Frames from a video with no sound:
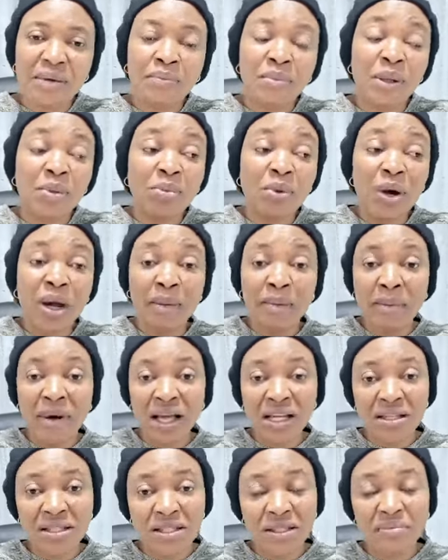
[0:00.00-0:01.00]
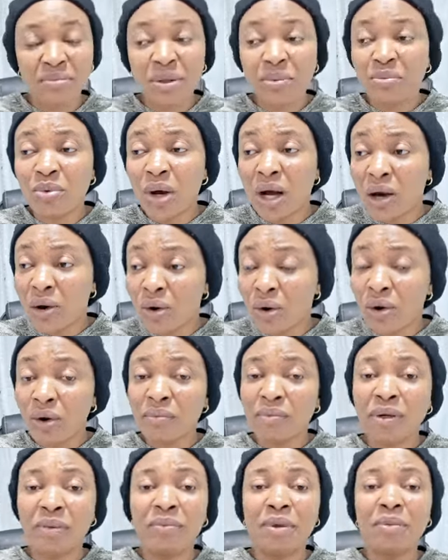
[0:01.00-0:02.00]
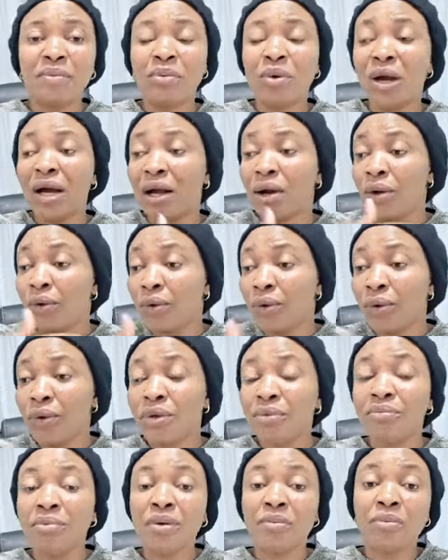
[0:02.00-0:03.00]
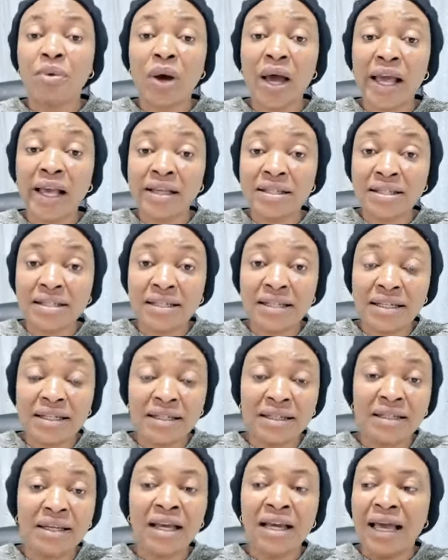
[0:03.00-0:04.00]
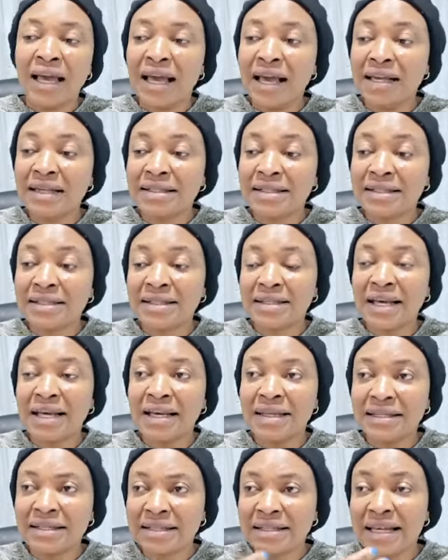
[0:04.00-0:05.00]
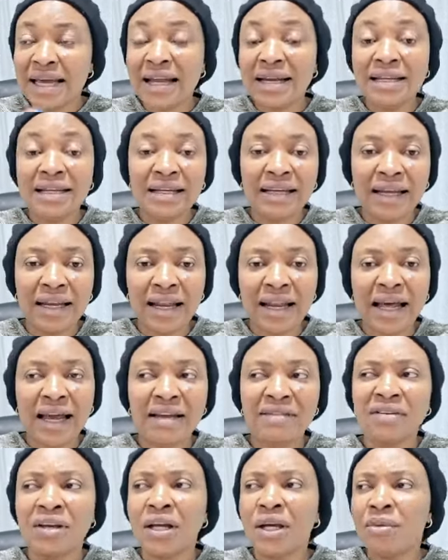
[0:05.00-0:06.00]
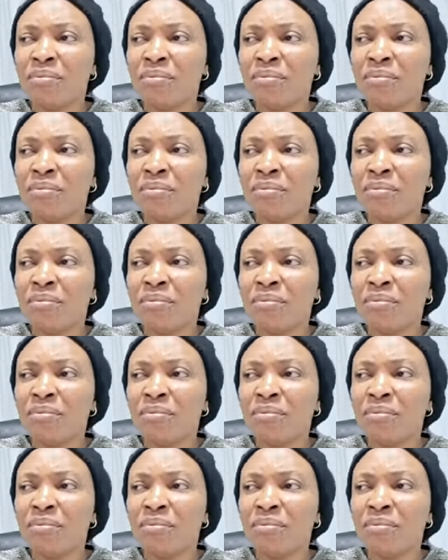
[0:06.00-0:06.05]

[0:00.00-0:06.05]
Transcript: People are passing. People are coming. People are growing. People are excelling in life.